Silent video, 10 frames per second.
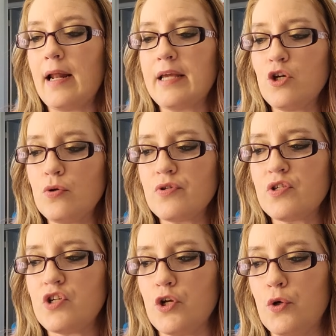And I
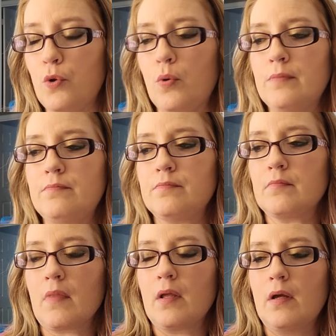used to
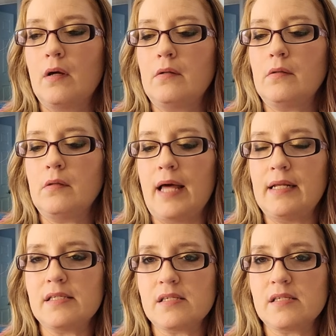let